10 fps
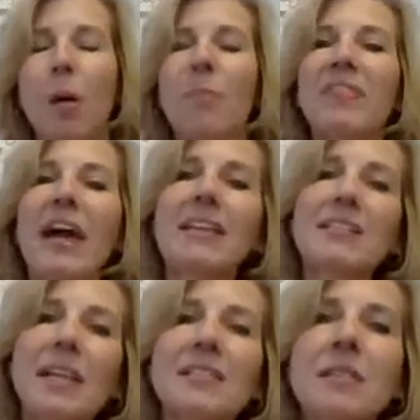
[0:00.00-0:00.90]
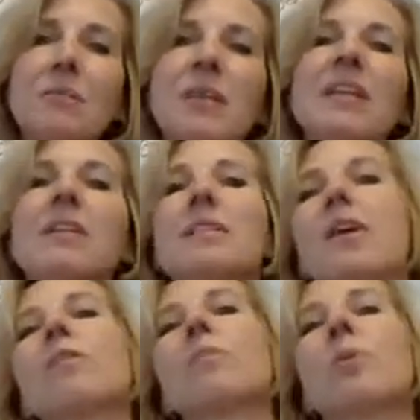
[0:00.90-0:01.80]
But that doesn't mean that
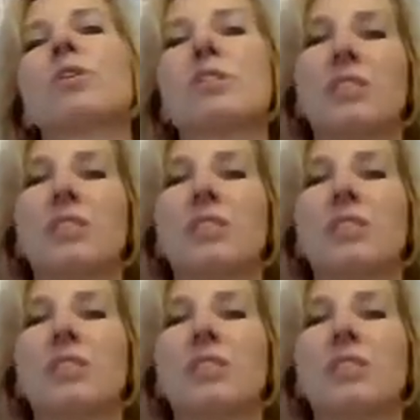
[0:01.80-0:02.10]
they're the person